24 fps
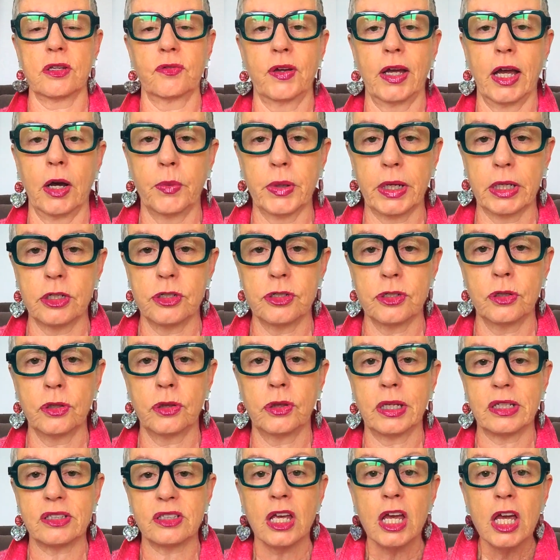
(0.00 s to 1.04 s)
of how we're going to do
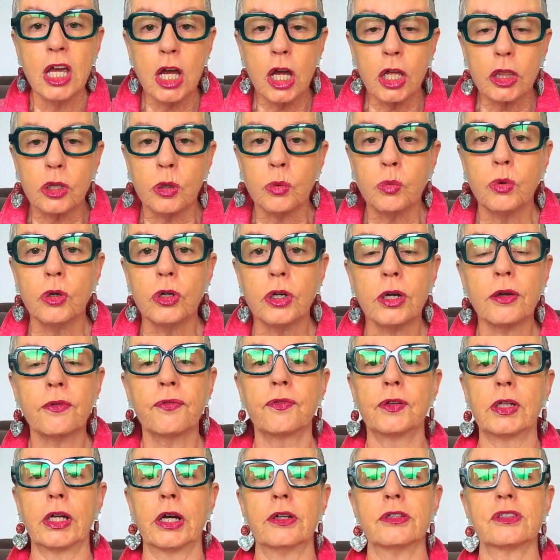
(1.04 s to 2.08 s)
things, the
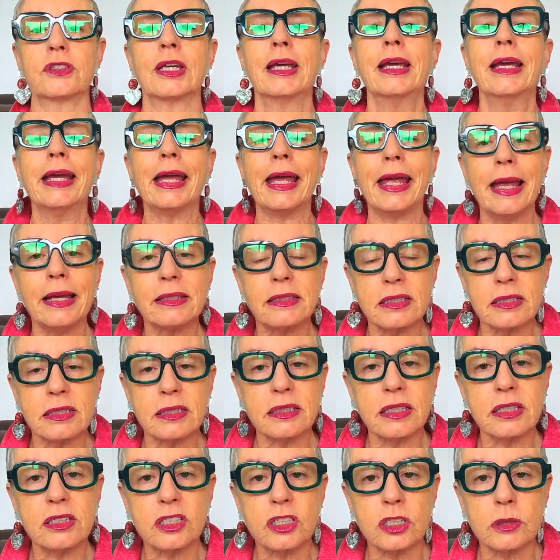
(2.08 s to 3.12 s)
workflows. Here's the
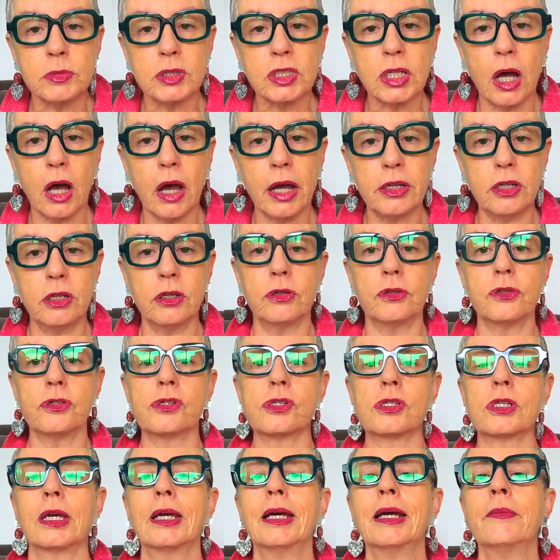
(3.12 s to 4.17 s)
systems I
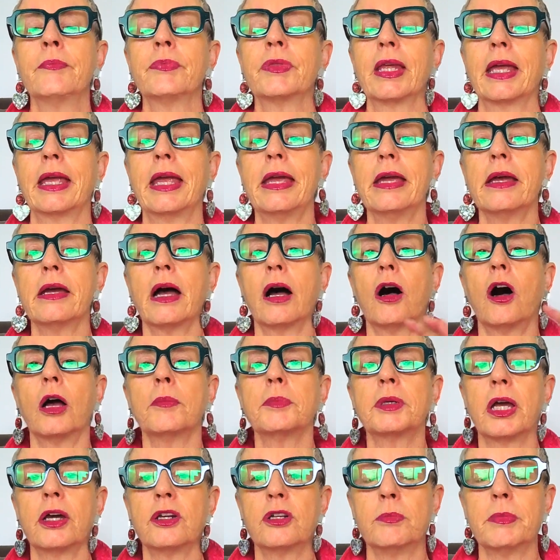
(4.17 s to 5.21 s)
use. Here, I'm
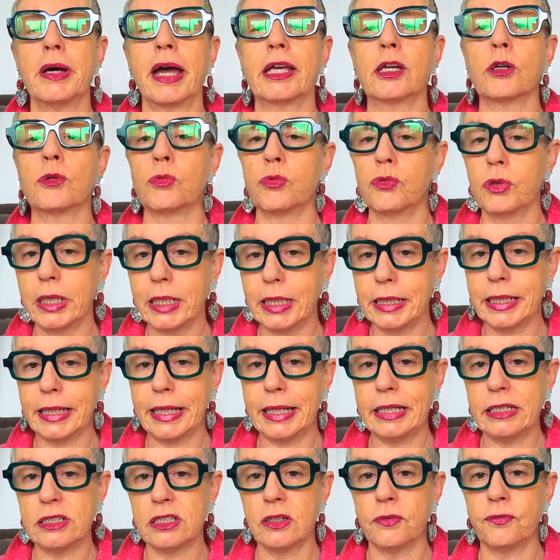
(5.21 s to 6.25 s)
going to make it really
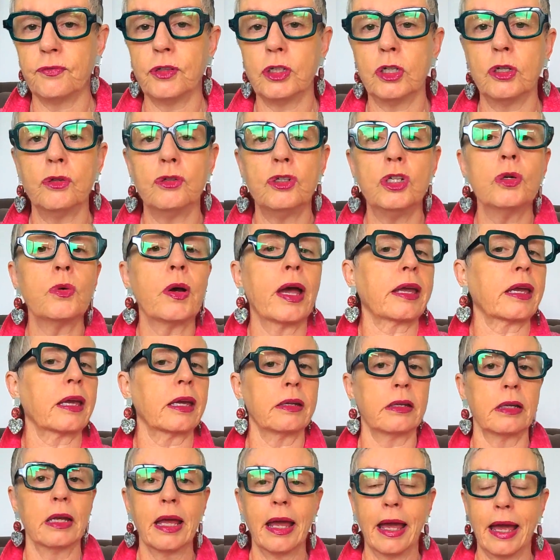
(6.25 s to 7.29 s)
easy for you. You
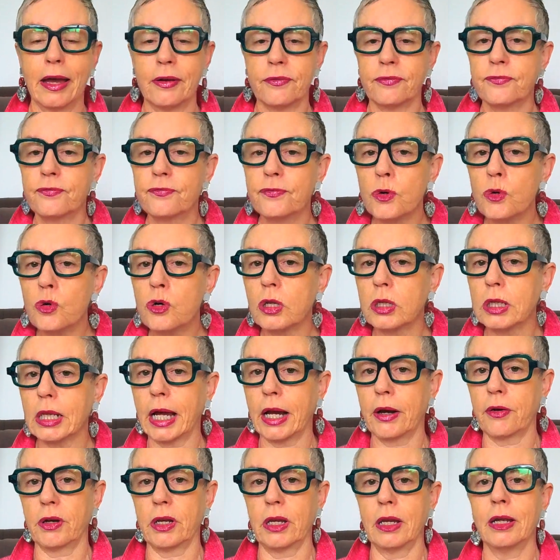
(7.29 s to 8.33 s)
can have full
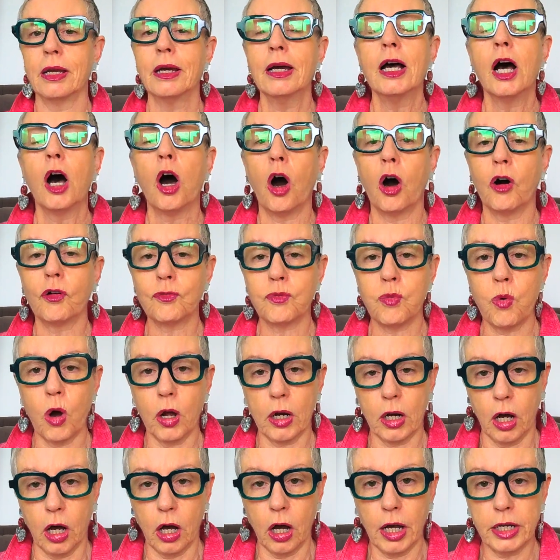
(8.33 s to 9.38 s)
clarity of
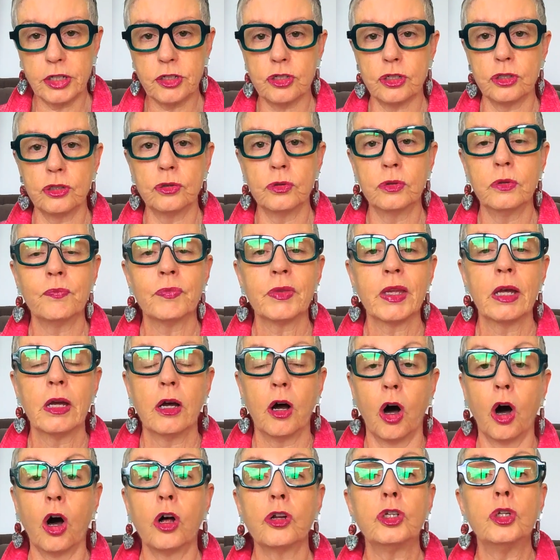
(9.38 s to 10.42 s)
what I do
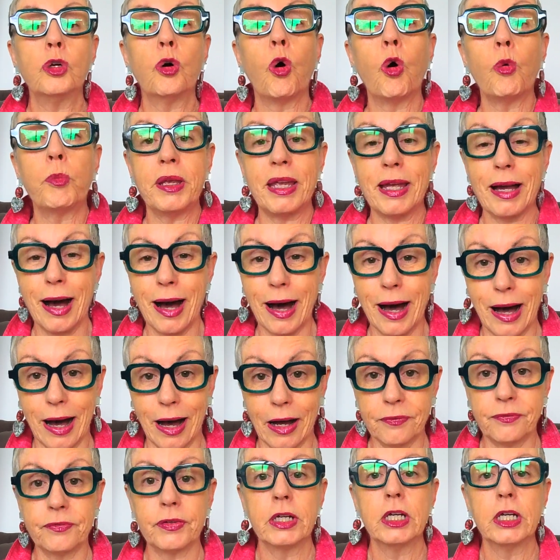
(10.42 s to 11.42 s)
on your behalf